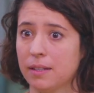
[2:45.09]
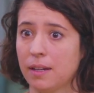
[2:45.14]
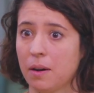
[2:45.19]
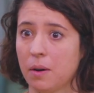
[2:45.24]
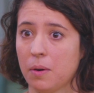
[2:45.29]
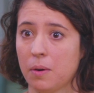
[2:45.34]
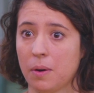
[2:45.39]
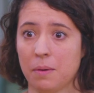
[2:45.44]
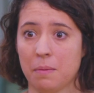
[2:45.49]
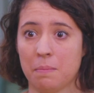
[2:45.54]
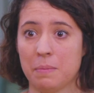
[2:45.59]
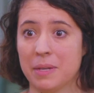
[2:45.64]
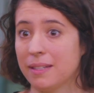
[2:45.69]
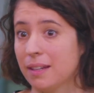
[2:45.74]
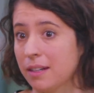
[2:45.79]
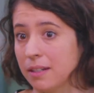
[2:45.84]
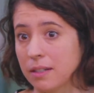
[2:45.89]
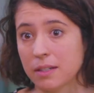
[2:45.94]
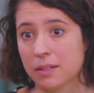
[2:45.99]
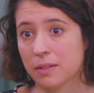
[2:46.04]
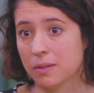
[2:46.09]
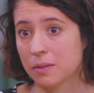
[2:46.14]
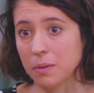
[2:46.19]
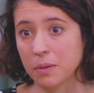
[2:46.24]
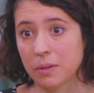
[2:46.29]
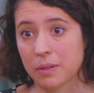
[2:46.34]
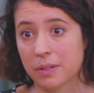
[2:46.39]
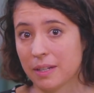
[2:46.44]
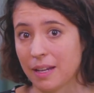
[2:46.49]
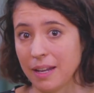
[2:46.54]
how
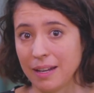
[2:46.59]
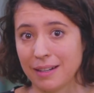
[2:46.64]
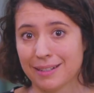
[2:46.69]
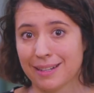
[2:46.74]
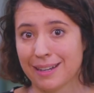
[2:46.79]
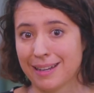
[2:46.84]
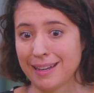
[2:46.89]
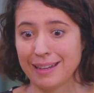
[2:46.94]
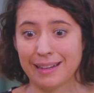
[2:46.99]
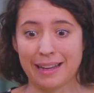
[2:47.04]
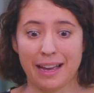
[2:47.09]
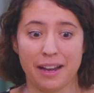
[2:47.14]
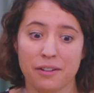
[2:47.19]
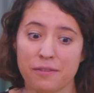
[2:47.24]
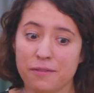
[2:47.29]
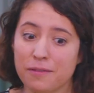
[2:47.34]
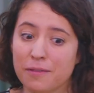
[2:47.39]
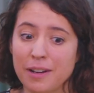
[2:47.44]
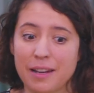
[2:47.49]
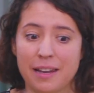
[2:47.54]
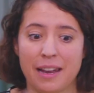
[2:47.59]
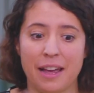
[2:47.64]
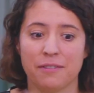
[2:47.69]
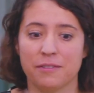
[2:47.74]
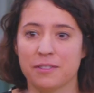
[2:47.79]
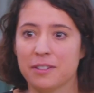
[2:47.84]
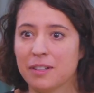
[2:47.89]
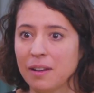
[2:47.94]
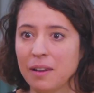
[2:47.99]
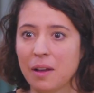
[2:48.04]
misunderstood and kind of
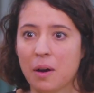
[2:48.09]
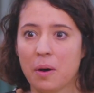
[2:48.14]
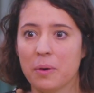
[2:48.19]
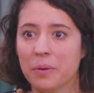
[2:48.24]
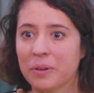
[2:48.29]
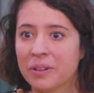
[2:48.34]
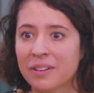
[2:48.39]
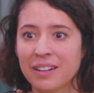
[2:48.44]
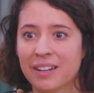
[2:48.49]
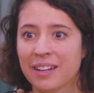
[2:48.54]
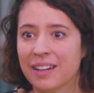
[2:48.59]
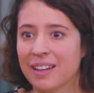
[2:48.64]
left alone.